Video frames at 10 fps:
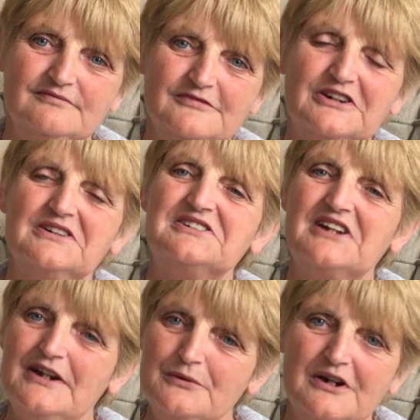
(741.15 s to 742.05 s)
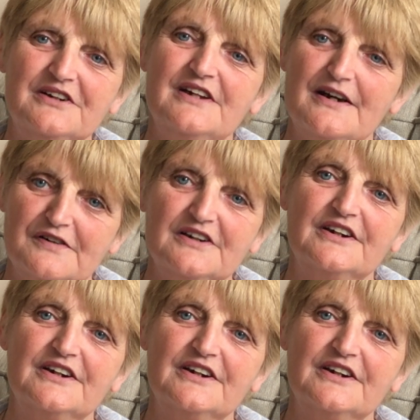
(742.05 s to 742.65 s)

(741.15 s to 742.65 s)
because they were never